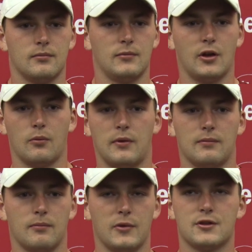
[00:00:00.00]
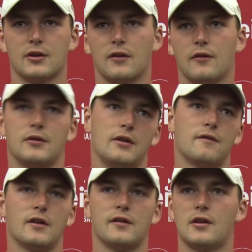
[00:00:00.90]
you know, Michigan, their
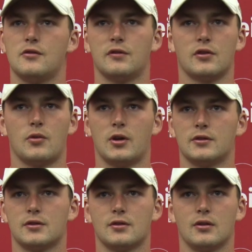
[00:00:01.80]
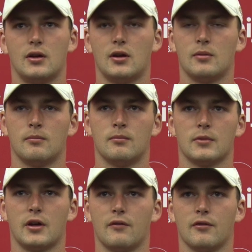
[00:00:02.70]
defense, they do so much um,
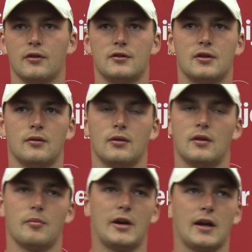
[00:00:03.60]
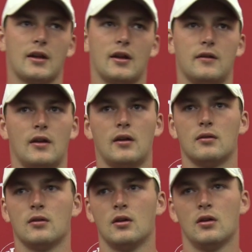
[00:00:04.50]
coverage in, in, the back end that
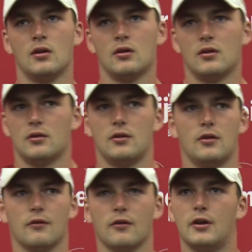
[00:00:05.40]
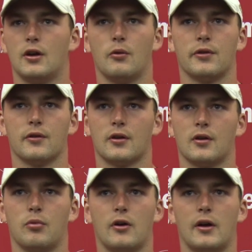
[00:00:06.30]
you don't really know what they're going to
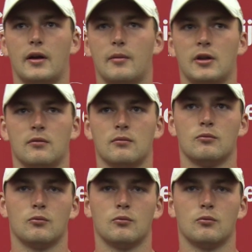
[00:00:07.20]
play. I mean,